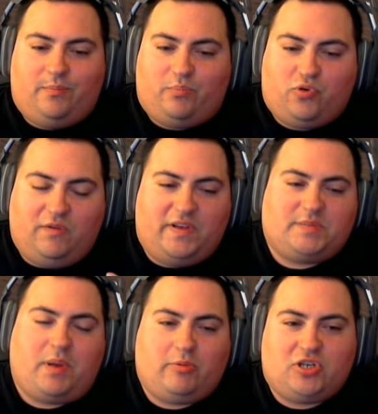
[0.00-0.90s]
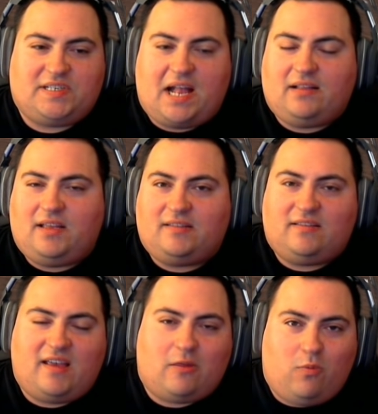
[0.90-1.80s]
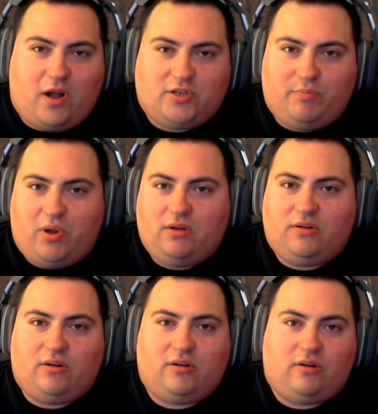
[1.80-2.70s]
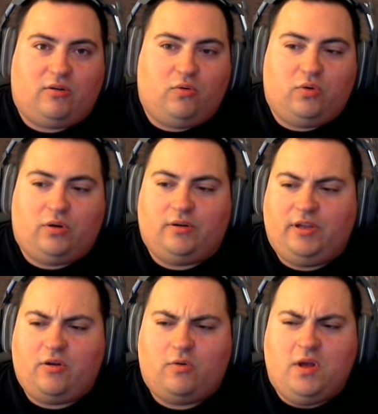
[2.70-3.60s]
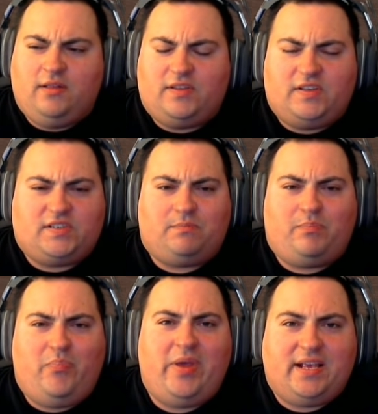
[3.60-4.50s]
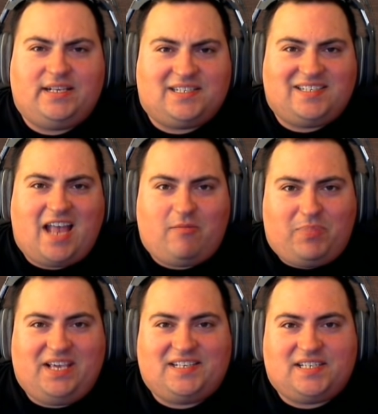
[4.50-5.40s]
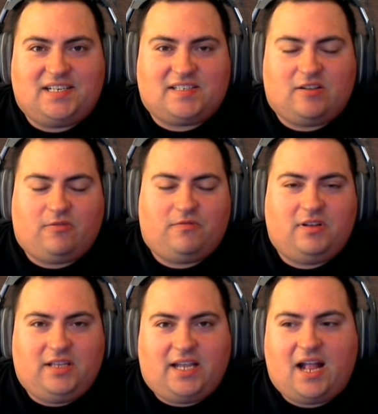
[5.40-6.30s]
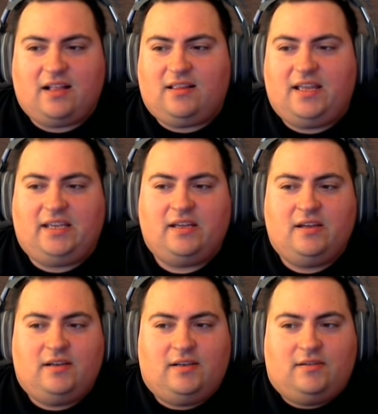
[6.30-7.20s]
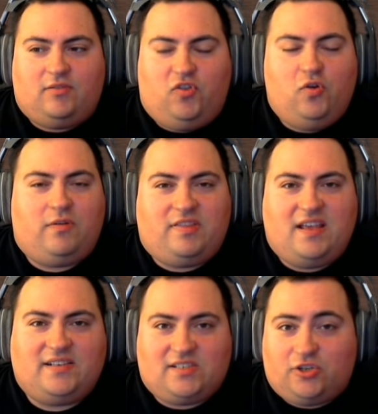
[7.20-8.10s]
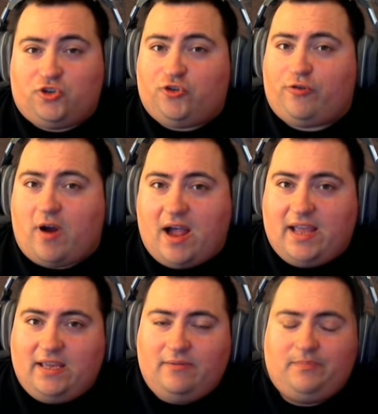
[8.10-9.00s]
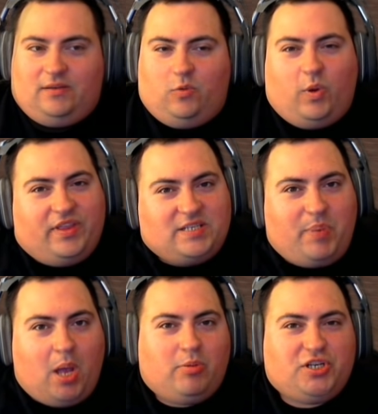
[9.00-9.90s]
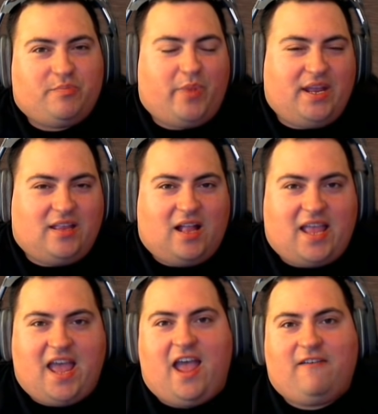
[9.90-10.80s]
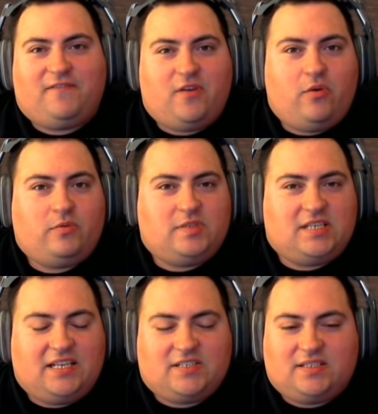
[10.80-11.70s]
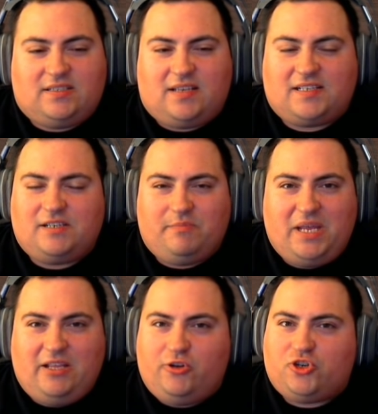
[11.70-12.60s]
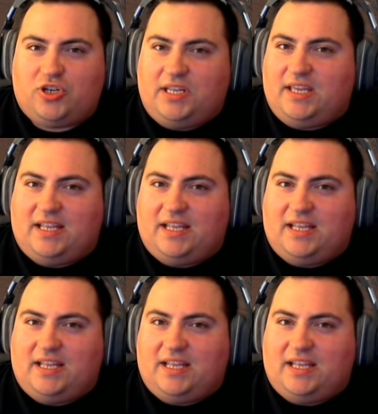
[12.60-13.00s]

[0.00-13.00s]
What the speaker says: previous publishes added like the Death Watch Bunker, or these big set pieces that are really kind of like new things to try. While this publish might not have those, it doesn't mean you shouldn't get